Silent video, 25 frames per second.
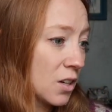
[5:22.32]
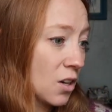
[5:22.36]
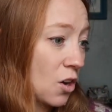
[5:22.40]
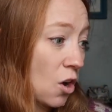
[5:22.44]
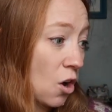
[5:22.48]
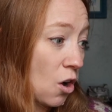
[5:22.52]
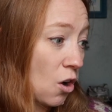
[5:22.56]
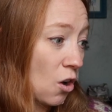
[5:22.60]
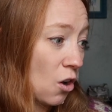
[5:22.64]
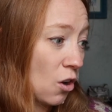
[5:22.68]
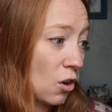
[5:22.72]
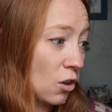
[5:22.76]

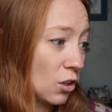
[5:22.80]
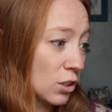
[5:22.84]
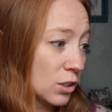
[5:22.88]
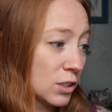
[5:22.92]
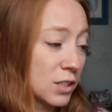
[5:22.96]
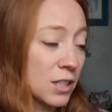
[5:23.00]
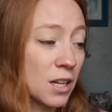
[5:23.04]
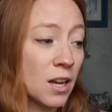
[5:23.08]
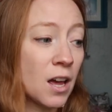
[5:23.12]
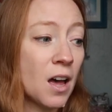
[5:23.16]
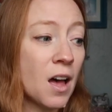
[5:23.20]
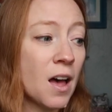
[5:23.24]

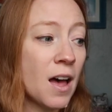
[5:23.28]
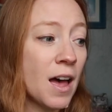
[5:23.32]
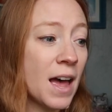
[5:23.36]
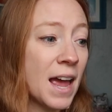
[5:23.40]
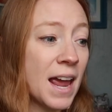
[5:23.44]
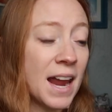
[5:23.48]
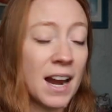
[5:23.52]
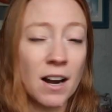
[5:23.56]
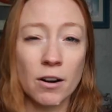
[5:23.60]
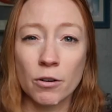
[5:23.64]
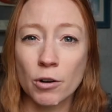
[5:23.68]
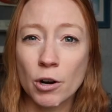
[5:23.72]
called
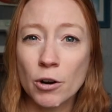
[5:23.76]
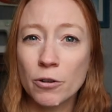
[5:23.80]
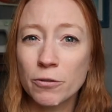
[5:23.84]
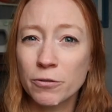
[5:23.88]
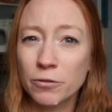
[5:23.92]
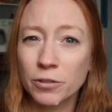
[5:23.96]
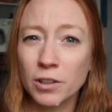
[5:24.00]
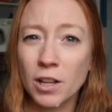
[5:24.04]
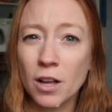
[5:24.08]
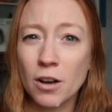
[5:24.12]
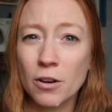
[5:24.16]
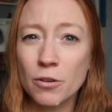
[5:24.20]

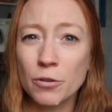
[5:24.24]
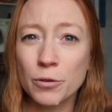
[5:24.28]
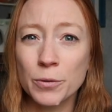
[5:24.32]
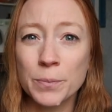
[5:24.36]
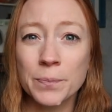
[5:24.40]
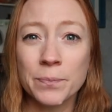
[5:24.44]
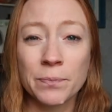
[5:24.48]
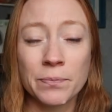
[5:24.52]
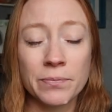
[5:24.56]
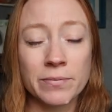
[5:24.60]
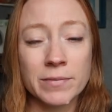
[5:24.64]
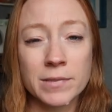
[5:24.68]

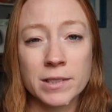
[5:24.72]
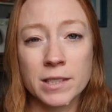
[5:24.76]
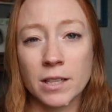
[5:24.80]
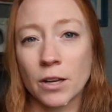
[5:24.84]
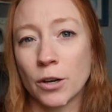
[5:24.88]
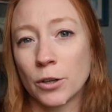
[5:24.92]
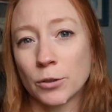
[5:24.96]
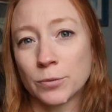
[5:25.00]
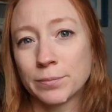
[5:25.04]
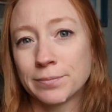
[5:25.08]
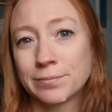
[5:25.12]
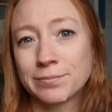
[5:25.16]
Aeroflow,
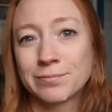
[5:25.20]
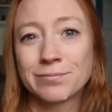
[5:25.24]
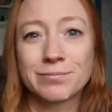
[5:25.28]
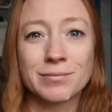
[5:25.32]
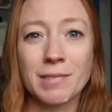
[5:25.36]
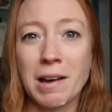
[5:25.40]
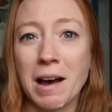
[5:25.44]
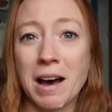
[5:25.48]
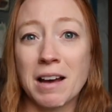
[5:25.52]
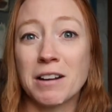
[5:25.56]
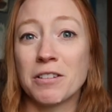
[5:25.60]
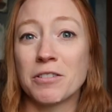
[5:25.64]
so
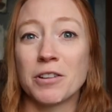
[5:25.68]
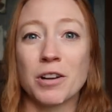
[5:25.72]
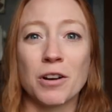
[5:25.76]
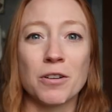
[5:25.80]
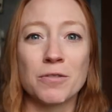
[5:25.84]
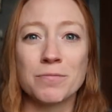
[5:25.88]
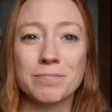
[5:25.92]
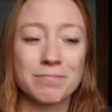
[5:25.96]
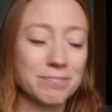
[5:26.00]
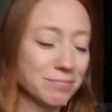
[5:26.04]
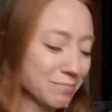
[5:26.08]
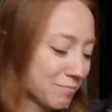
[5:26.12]
I don't
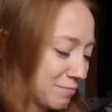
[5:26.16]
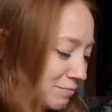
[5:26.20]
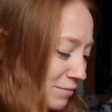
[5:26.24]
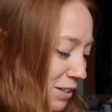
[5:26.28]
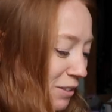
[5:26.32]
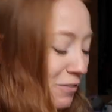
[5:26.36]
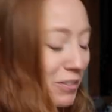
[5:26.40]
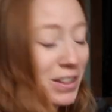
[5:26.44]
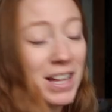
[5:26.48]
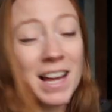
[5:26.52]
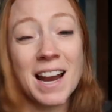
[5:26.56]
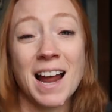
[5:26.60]
know
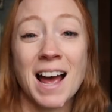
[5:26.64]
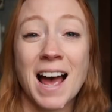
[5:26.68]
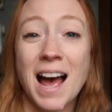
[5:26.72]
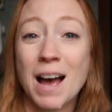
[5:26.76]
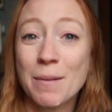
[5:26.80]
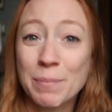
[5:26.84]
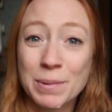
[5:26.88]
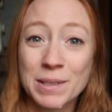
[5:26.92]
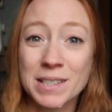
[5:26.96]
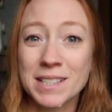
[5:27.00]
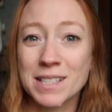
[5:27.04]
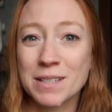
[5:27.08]
if that
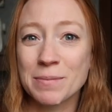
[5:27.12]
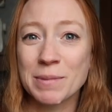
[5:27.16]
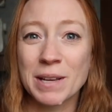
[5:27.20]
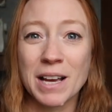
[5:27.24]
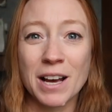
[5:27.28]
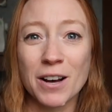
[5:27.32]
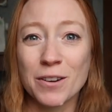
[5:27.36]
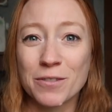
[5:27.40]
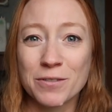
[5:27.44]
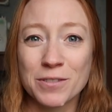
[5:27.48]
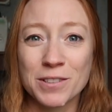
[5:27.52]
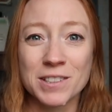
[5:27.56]
happens to be
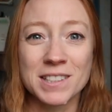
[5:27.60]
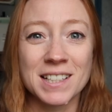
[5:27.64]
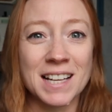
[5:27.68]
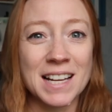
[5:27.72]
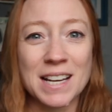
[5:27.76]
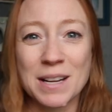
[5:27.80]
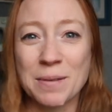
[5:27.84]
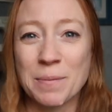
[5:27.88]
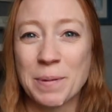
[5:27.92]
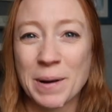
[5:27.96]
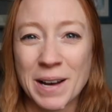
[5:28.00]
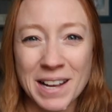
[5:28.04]
helpful to
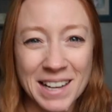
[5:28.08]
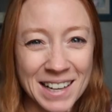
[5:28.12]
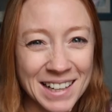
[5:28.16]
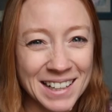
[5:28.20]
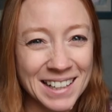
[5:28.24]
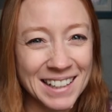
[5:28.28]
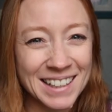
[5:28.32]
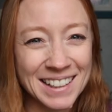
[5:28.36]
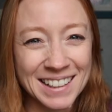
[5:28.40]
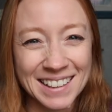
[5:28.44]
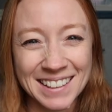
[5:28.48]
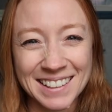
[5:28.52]

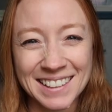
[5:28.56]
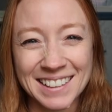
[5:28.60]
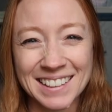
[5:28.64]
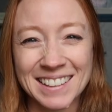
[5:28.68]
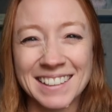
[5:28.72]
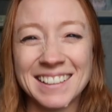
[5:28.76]
anybody.